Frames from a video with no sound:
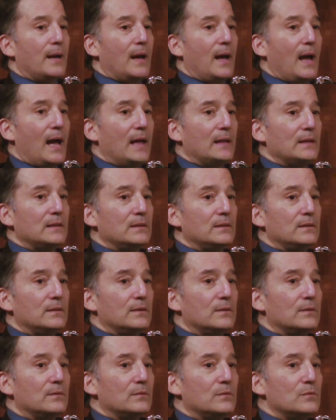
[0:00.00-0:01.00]
And
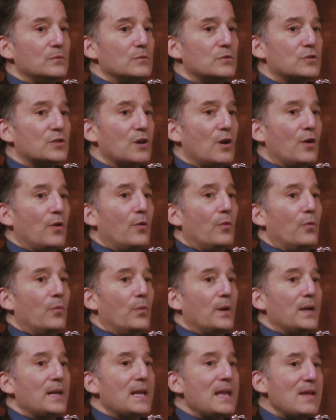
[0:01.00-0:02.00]

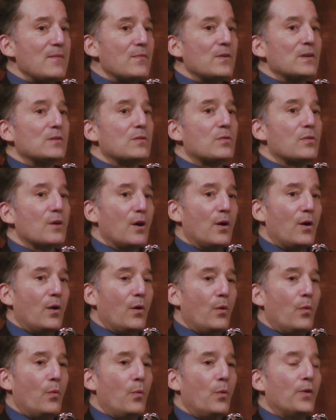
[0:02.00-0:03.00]
so even
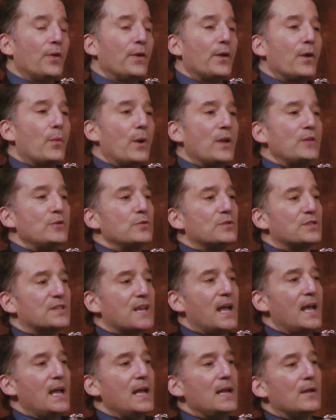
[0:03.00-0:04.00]
though when you
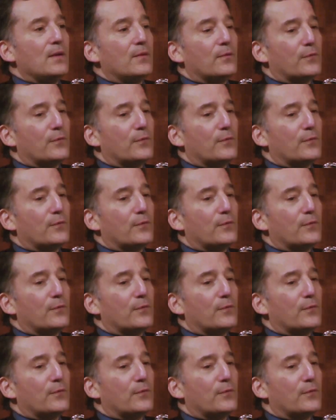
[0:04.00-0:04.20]
say,